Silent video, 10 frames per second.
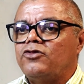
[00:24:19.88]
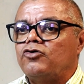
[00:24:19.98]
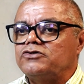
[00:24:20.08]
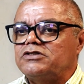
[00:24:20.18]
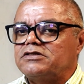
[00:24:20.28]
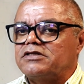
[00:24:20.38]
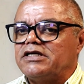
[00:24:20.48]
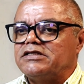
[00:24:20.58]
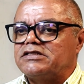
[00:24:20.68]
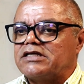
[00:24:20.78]
Those
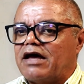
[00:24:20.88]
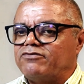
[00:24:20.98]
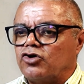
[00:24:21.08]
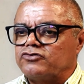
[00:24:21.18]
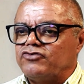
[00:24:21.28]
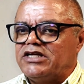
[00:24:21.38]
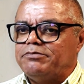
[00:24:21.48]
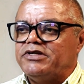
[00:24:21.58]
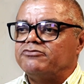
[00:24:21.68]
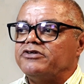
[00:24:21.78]
things have not
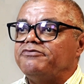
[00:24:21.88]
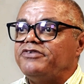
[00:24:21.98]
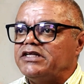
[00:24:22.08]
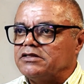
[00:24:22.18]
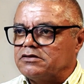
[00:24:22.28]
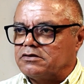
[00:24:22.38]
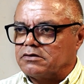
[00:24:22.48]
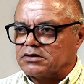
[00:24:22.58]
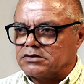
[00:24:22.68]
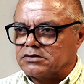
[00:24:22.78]
really been revealed
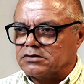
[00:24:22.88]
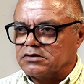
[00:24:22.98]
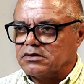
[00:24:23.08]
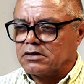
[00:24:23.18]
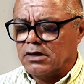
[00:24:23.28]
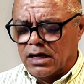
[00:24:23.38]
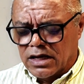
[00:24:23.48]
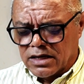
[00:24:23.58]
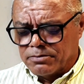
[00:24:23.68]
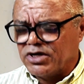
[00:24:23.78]
to us.
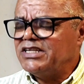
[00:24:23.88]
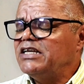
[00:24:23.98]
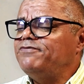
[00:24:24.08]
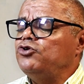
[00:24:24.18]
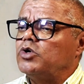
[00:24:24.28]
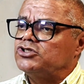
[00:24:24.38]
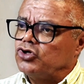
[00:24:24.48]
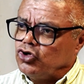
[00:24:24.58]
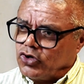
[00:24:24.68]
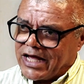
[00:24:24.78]
But if you were
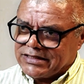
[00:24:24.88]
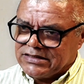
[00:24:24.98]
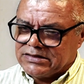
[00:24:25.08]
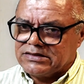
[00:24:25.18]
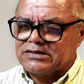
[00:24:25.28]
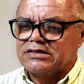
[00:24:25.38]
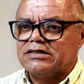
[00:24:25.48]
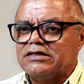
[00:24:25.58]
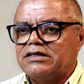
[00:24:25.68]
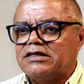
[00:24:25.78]
to look at
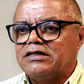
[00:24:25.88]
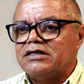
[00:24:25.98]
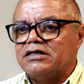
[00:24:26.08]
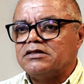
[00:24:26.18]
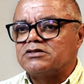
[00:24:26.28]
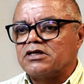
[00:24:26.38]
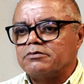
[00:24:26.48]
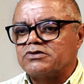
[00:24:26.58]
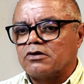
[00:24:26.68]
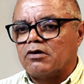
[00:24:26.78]
it in
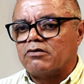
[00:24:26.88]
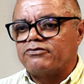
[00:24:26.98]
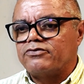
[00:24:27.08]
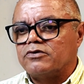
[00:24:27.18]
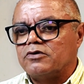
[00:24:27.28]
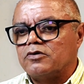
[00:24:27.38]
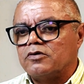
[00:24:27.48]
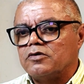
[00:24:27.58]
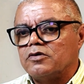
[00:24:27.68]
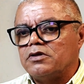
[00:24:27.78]
terms of
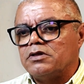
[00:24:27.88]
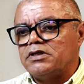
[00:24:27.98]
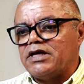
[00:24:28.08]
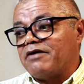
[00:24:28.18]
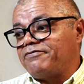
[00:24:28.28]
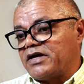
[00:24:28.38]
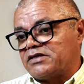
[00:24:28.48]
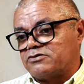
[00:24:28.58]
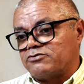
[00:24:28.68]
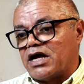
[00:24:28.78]
the
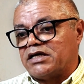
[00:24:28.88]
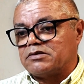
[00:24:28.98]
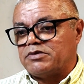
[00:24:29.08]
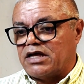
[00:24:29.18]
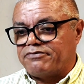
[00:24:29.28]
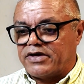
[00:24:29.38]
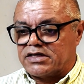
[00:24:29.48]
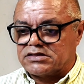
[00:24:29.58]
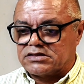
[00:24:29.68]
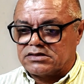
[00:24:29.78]
FX rise, I mean,
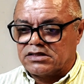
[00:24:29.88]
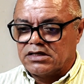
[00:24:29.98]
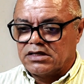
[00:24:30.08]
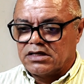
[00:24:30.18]
FX,